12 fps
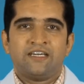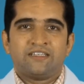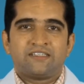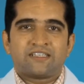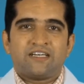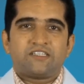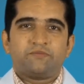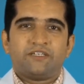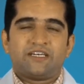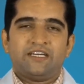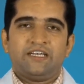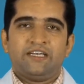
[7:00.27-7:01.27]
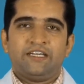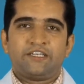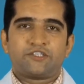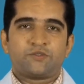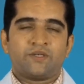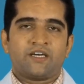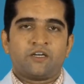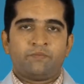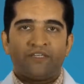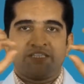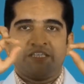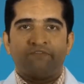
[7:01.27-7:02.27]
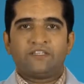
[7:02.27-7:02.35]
this ultimately leads to an RBC